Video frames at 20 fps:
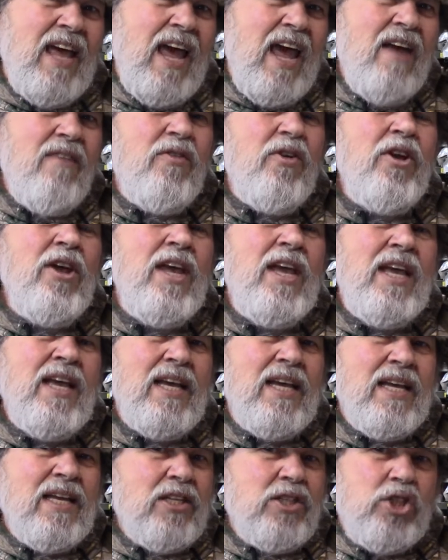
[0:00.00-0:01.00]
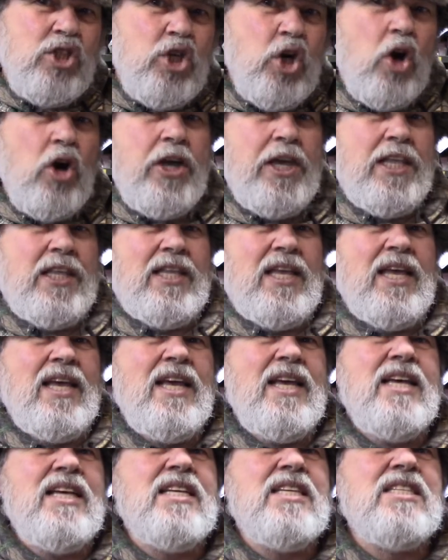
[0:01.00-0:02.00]
every joint
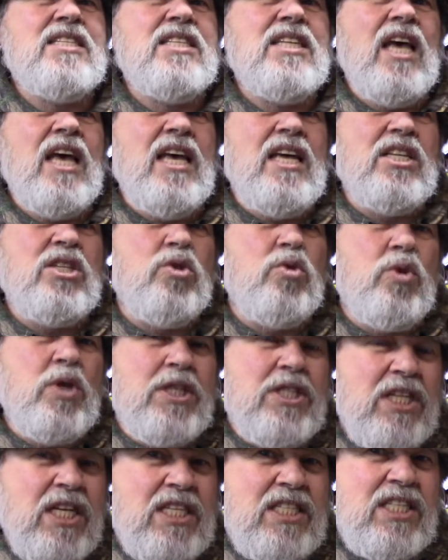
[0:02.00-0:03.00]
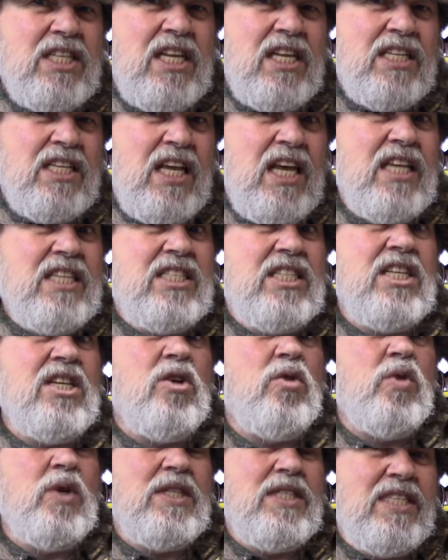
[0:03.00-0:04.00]
is resistant. It's a
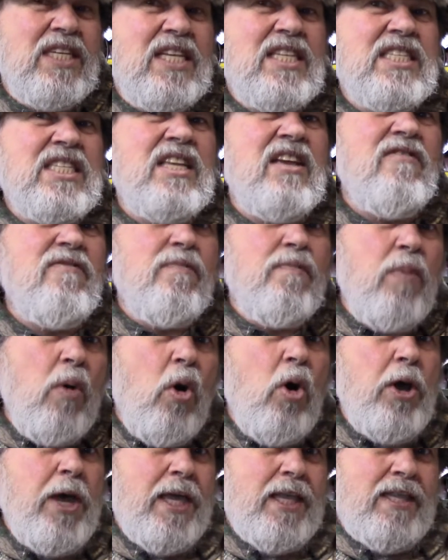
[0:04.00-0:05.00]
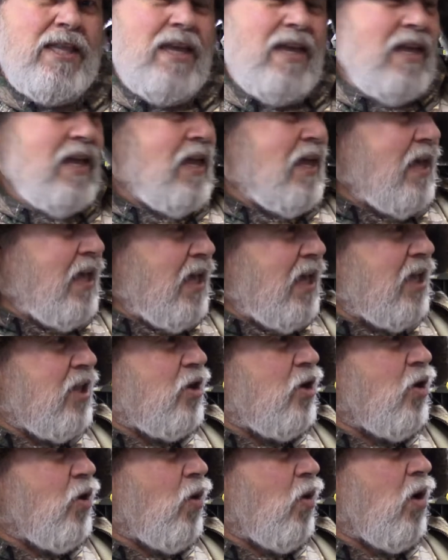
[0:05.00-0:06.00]
resistive point in
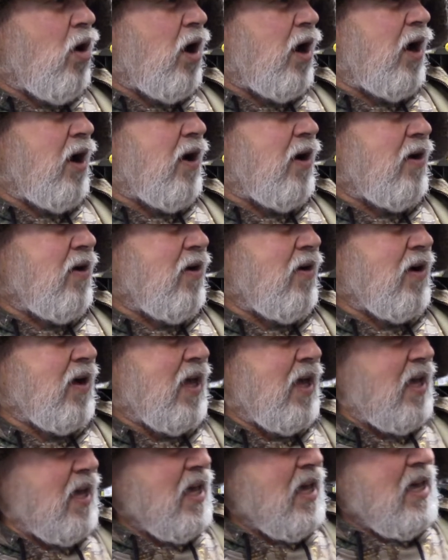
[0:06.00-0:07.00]
your wire, okay?